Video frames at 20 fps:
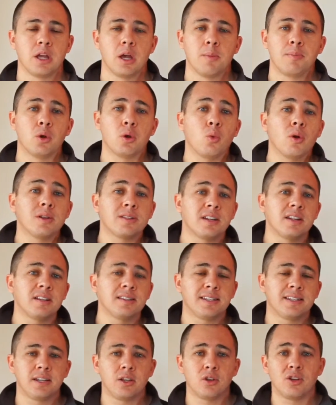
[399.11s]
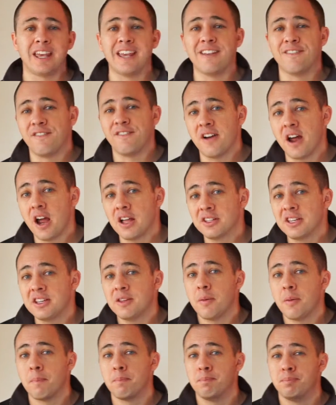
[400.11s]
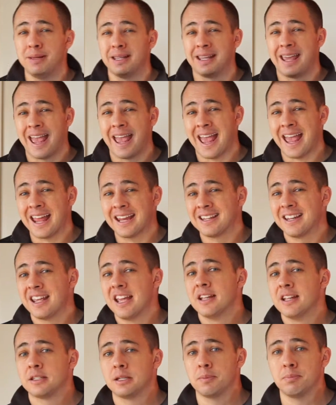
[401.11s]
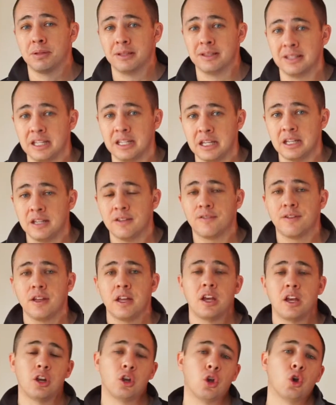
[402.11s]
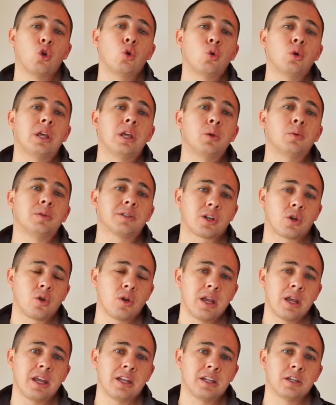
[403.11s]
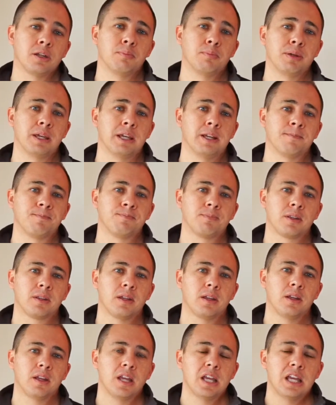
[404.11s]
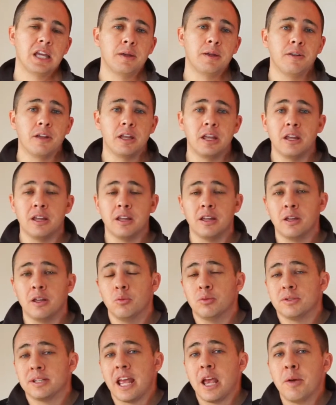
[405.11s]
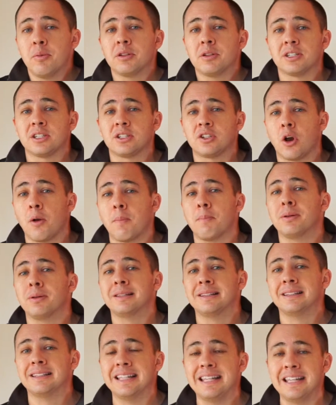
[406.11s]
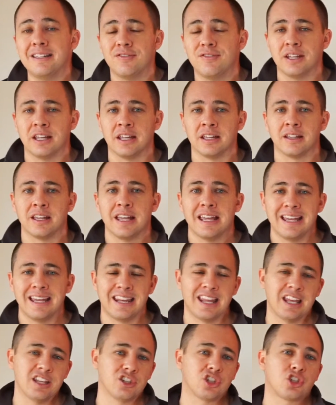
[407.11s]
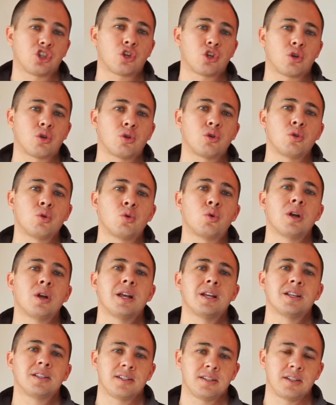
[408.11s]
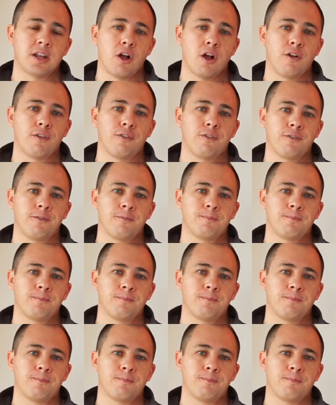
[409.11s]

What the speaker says: But it wasn't until he finally began to believe in who he was created to be. He was able to start believing in his true self.